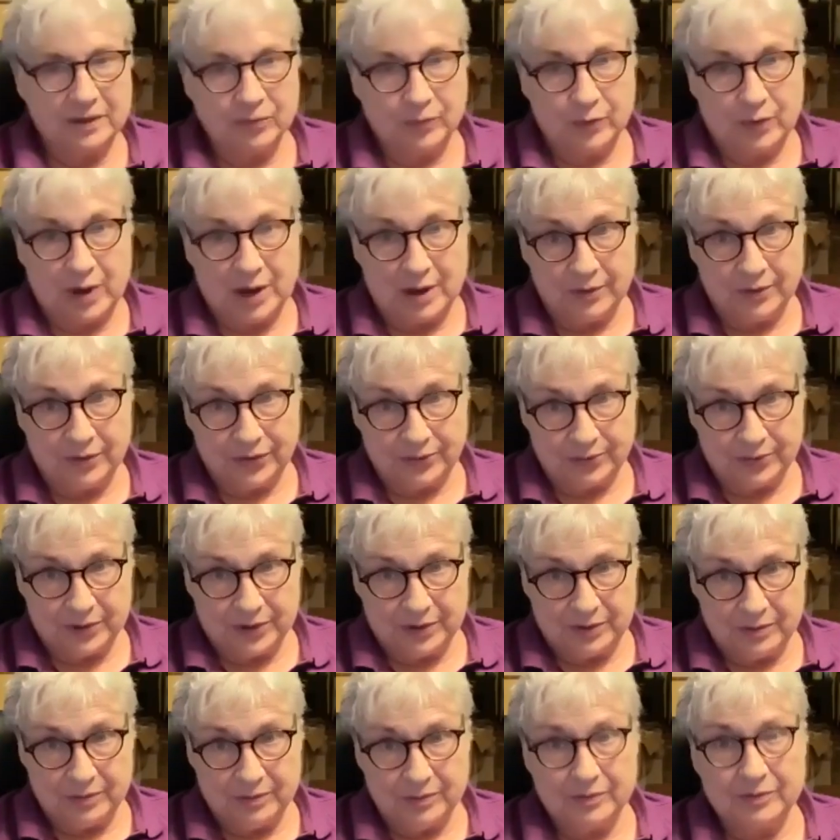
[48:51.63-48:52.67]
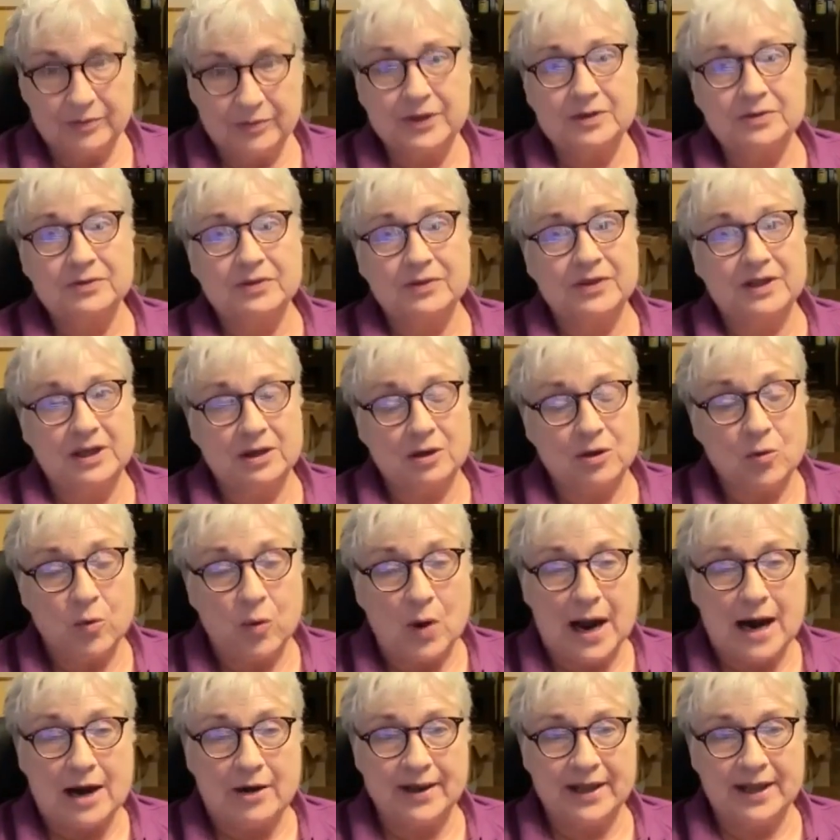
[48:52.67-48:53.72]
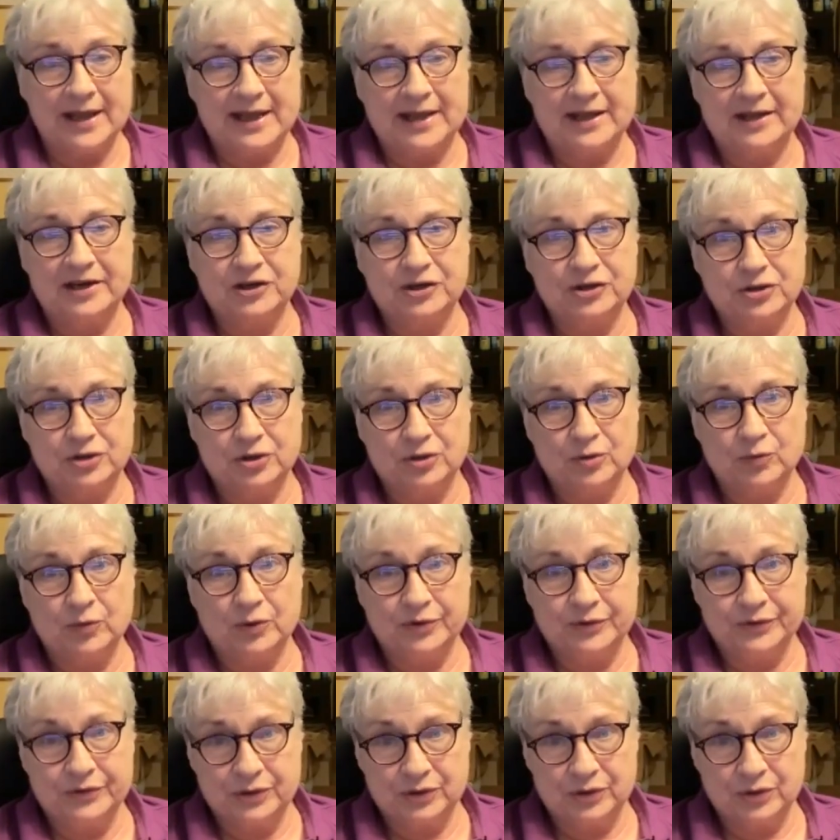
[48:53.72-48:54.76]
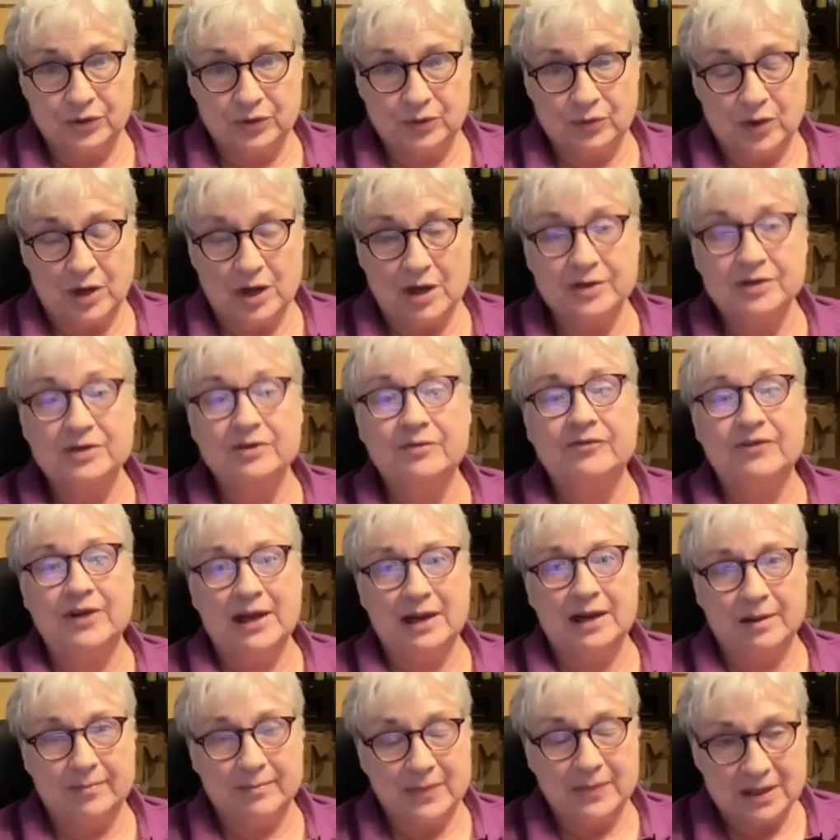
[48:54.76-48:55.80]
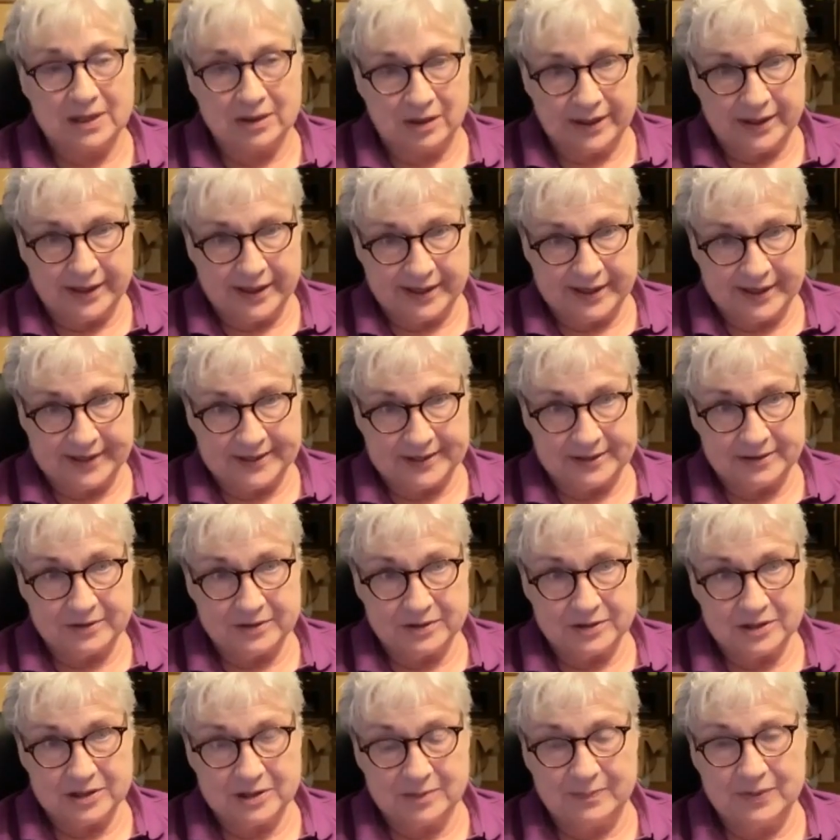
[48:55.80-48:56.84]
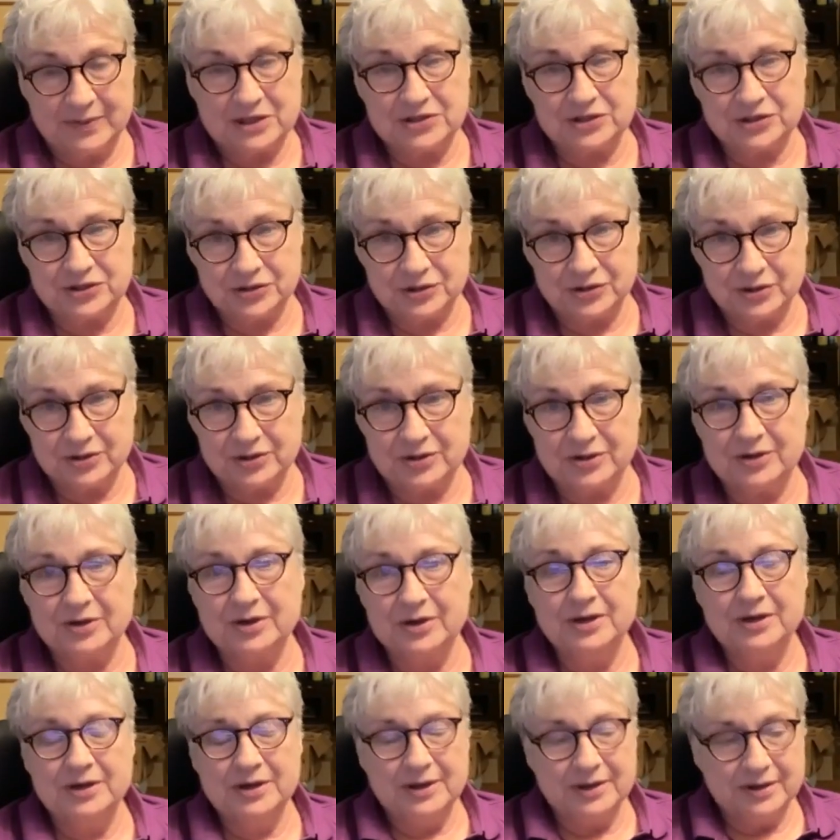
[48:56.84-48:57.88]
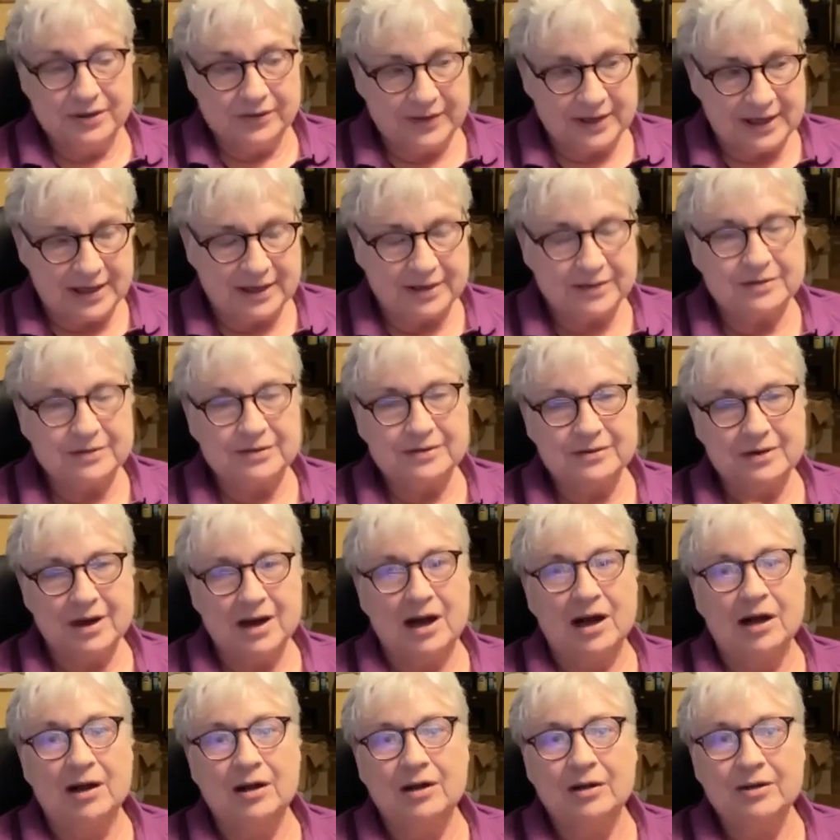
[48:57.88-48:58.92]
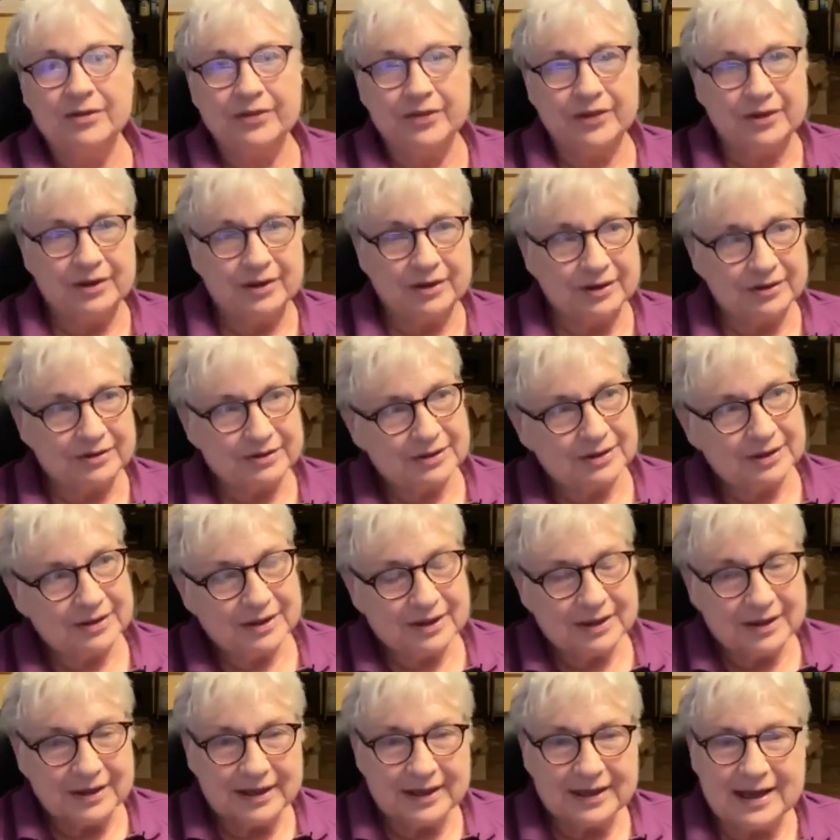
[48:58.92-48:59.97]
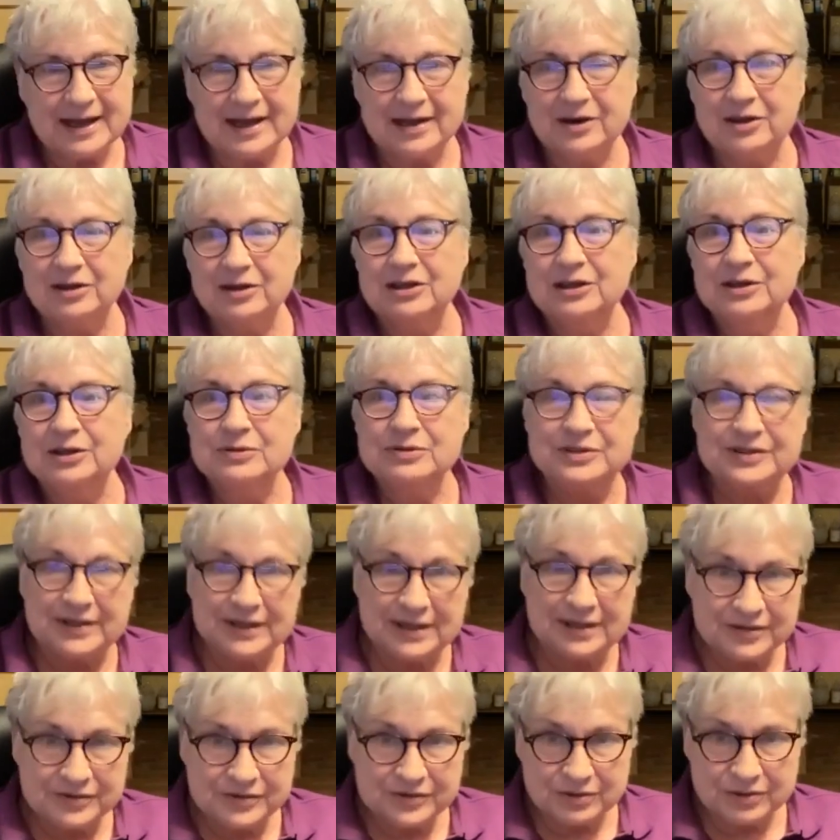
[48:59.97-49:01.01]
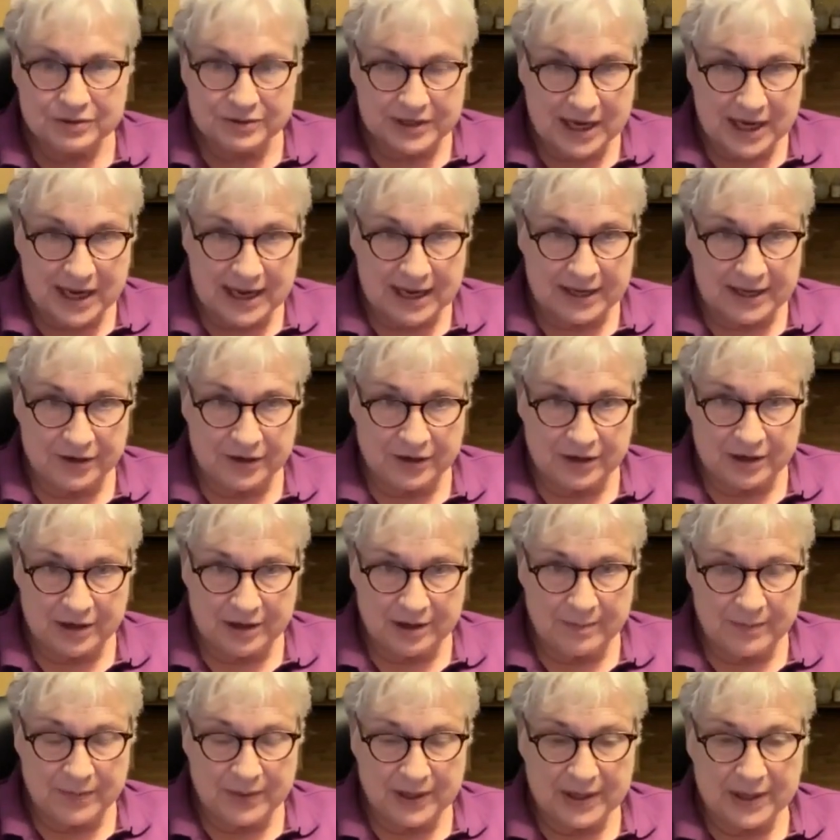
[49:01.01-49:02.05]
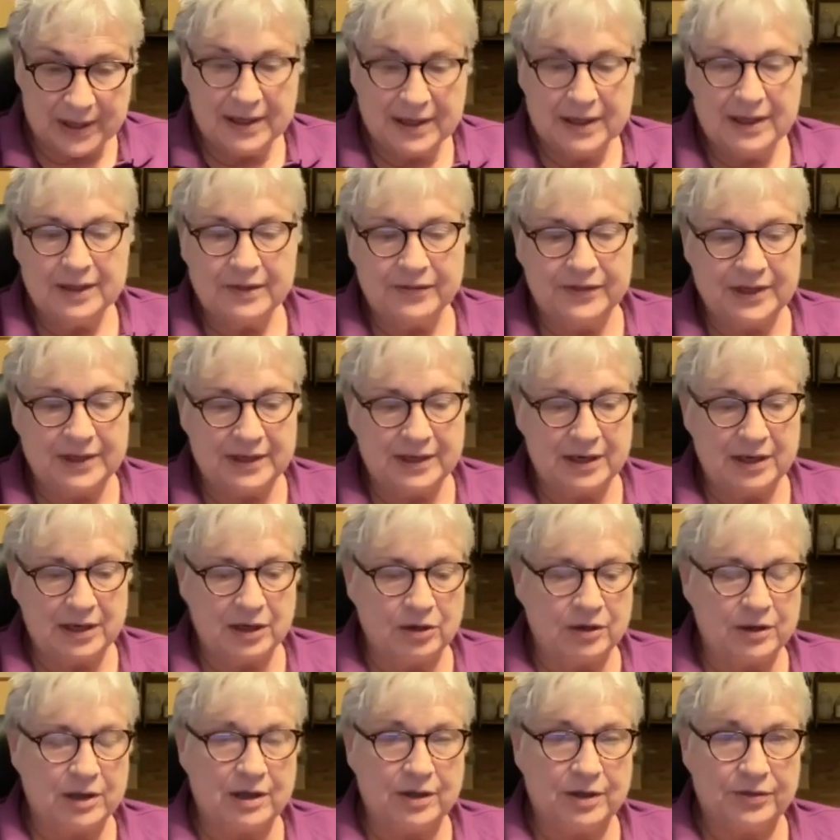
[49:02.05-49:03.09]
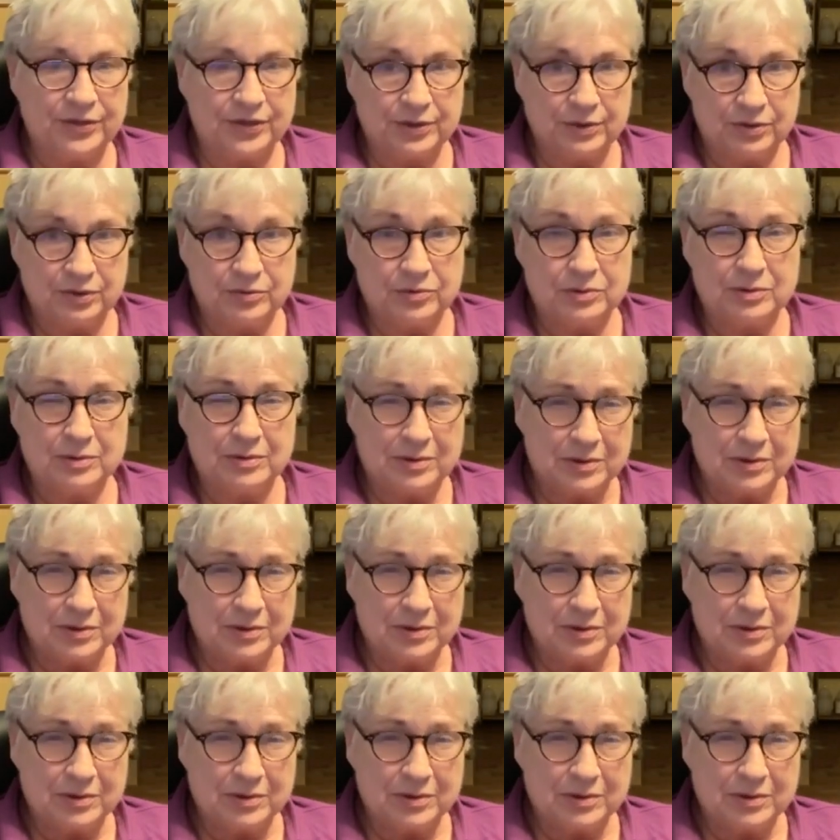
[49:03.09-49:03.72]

it will go through, the acquiring editor will do a developmental edit to be sure that all the kind of loose ends are tied up. Then it'll go through